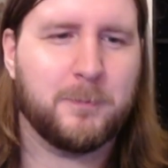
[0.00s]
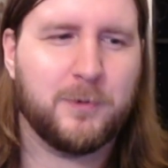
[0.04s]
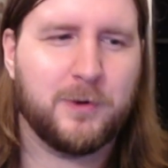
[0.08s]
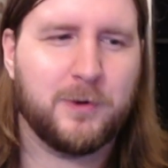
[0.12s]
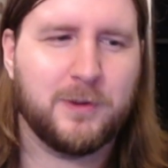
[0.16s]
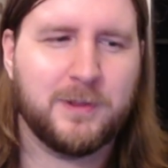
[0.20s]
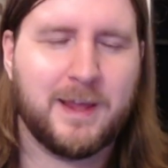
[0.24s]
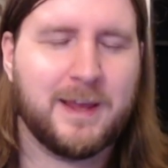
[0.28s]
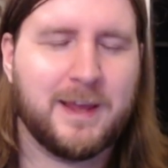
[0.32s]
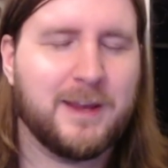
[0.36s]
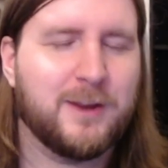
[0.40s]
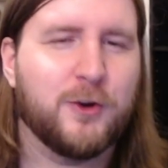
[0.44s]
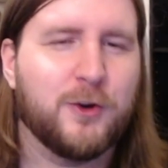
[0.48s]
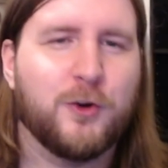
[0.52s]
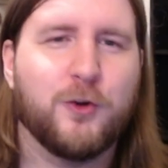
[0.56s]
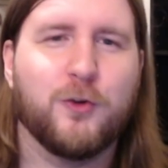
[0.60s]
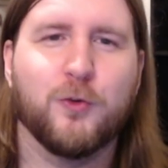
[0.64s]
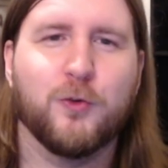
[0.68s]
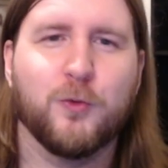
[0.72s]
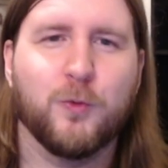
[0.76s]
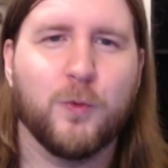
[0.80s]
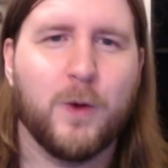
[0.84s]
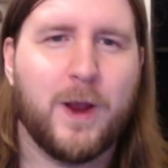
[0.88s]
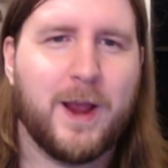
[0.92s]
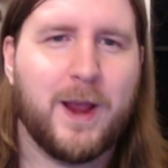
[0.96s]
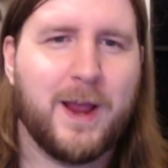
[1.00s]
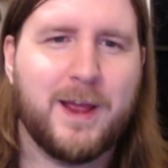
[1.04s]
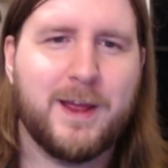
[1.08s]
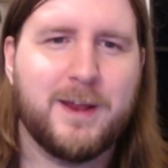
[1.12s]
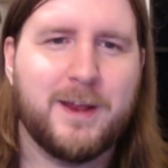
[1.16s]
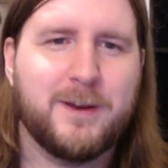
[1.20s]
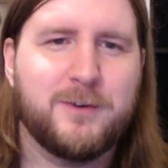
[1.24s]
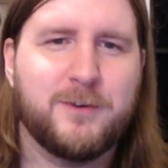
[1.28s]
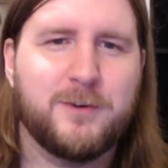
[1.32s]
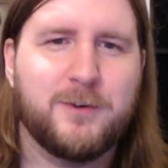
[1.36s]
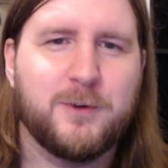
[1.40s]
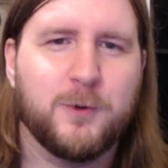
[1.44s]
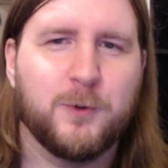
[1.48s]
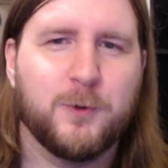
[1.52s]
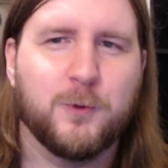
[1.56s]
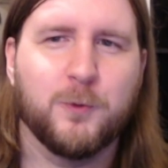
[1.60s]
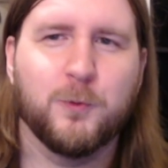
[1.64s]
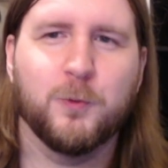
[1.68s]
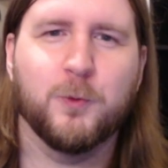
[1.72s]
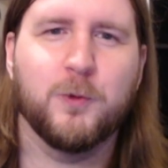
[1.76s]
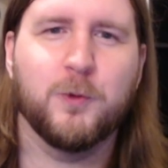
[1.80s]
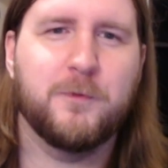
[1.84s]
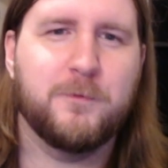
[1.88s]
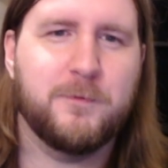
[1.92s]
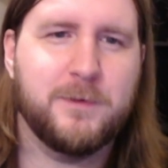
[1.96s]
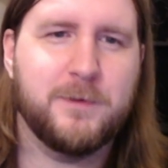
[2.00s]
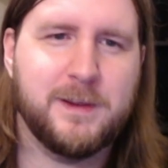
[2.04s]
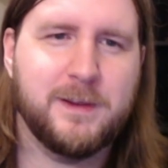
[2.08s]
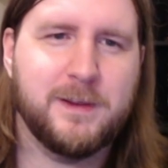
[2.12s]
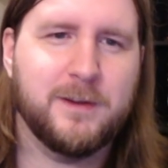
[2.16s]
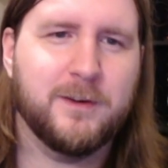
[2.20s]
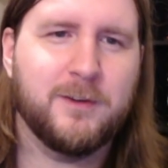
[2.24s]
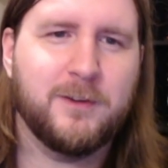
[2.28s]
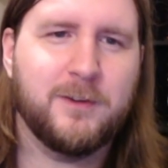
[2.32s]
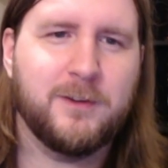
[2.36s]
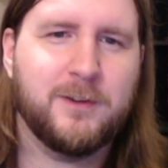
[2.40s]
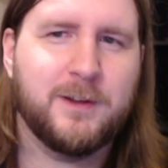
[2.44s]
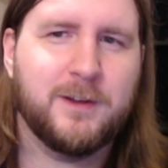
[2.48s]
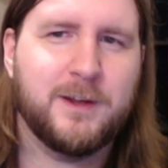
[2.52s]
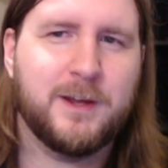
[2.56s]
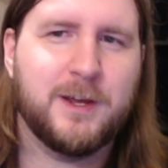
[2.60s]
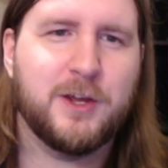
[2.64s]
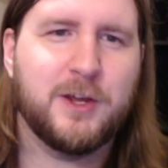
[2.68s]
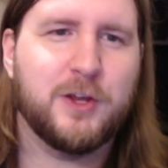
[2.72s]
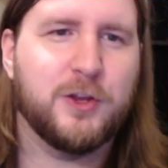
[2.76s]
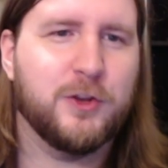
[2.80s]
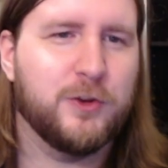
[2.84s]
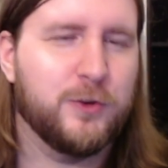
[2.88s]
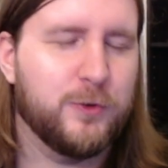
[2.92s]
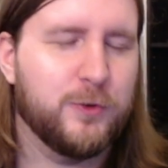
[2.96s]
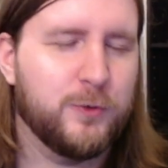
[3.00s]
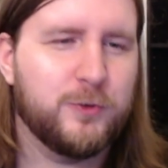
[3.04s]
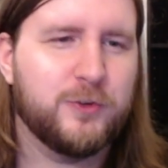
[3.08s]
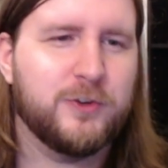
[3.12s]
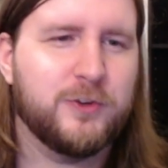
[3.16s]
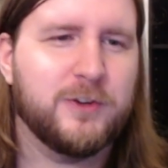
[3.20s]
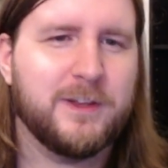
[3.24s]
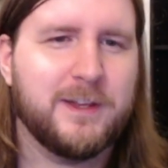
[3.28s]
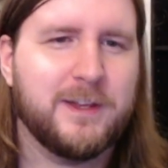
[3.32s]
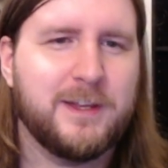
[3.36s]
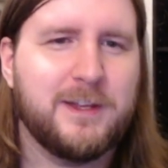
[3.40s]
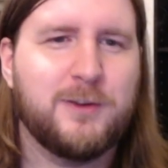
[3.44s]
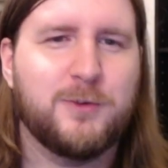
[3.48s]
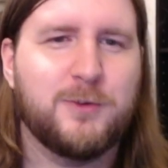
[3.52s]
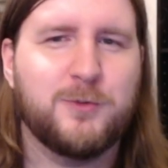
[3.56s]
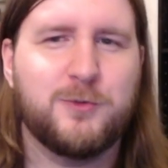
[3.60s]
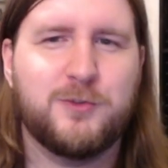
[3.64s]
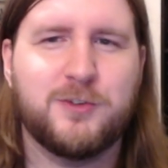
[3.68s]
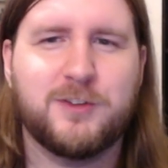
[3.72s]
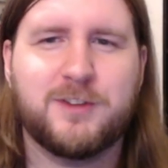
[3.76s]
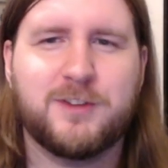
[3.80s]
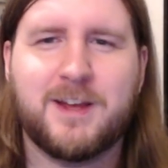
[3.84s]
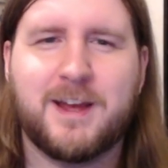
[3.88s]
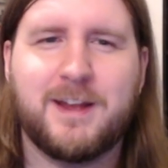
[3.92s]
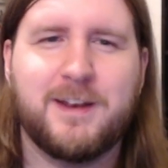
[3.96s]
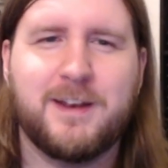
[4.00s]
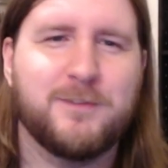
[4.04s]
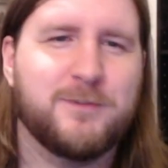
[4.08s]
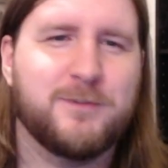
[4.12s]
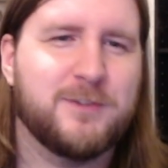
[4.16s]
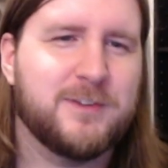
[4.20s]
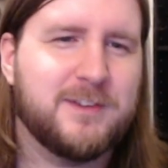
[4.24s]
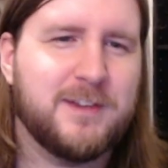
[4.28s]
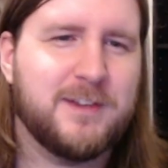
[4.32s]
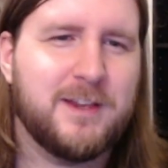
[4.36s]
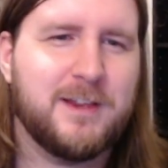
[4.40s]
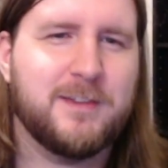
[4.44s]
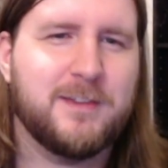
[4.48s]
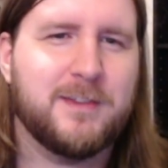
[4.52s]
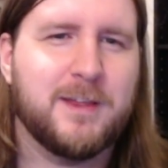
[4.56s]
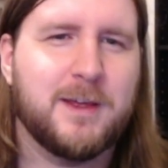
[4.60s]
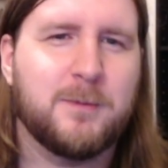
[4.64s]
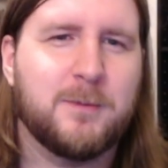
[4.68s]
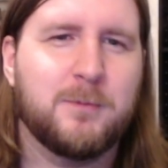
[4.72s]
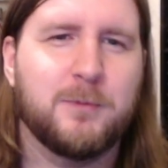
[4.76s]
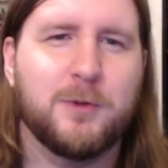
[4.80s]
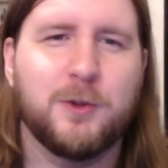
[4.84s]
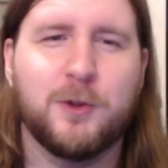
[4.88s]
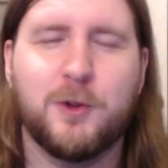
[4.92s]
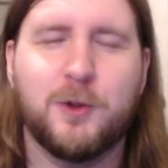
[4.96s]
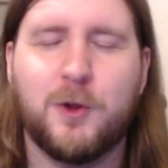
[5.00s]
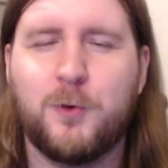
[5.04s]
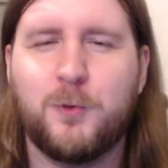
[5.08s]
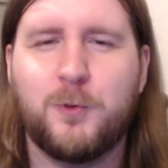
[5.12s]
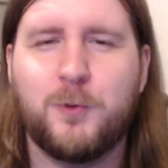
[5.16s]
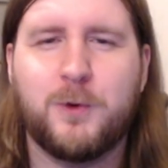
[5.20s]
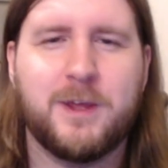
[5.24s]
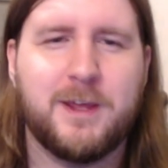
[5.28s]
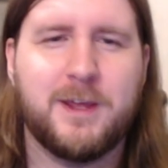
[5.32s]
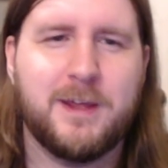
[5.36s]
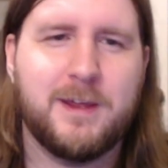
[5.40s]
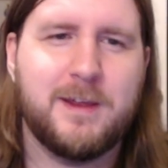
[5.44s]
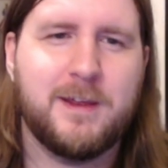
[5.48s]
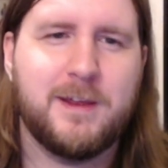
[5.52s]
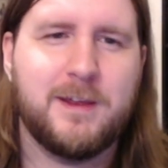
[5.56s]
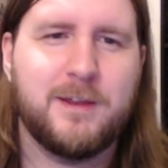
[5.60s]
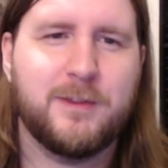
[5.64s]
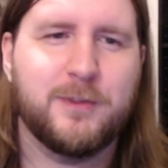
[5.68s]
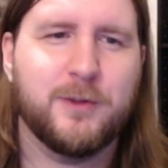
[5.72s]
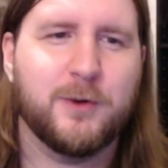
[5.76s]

like grand reveal usually you just kind of see them low key.